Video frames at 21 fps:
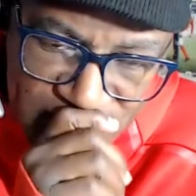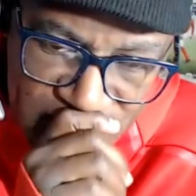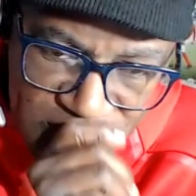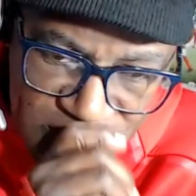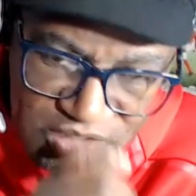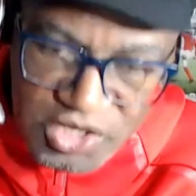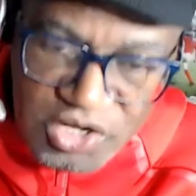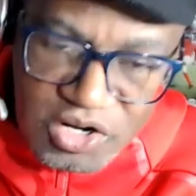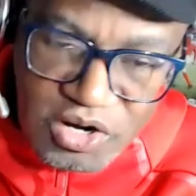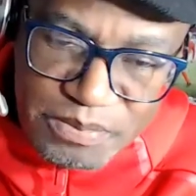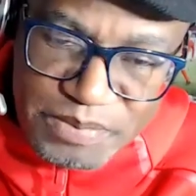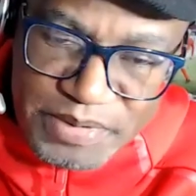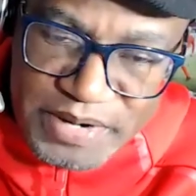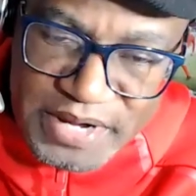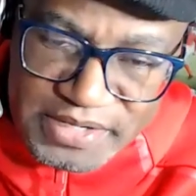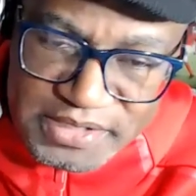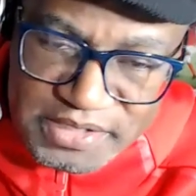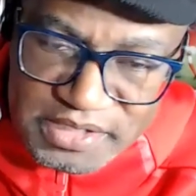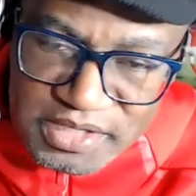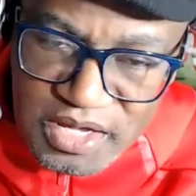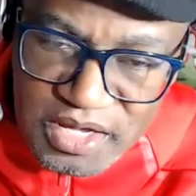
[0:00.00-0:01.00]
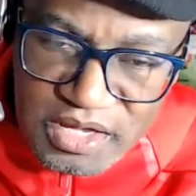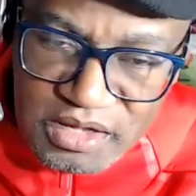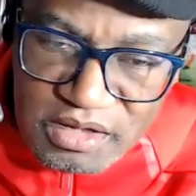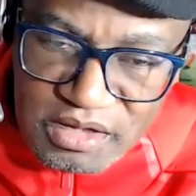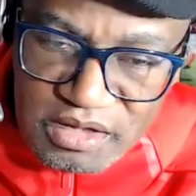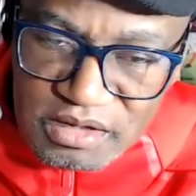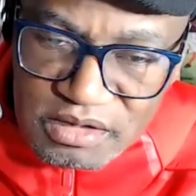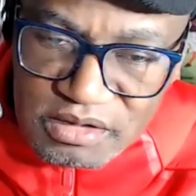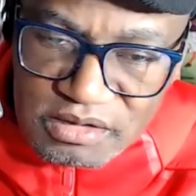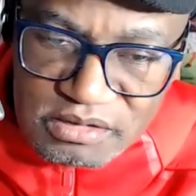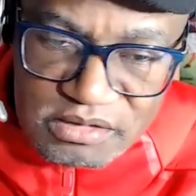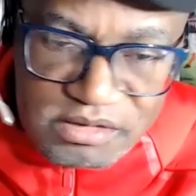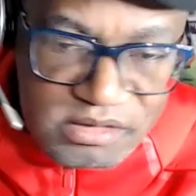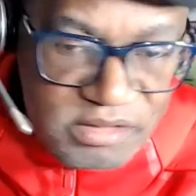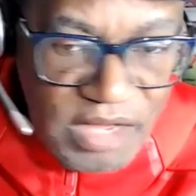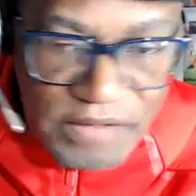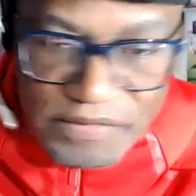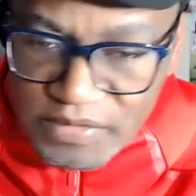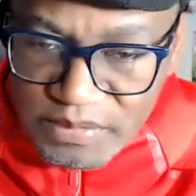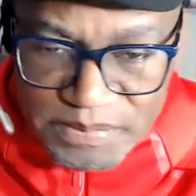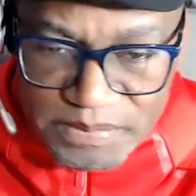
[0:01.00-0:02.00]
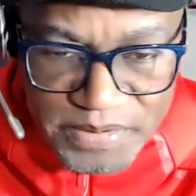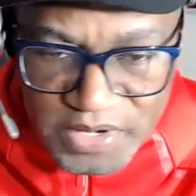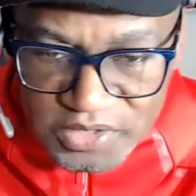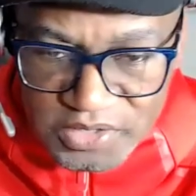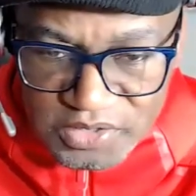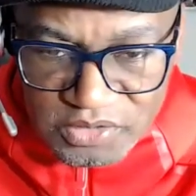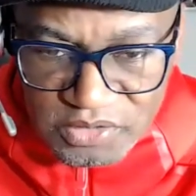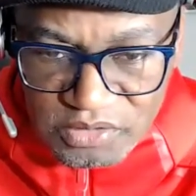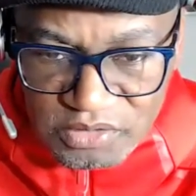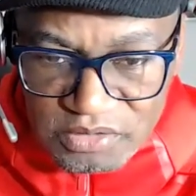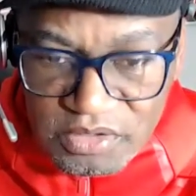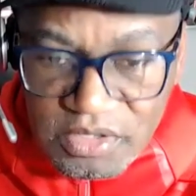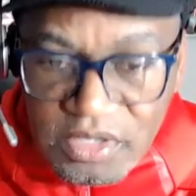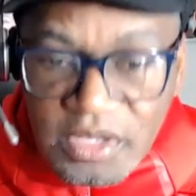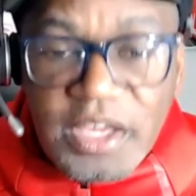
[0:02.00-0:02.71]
Nino Brown said, nothing personal.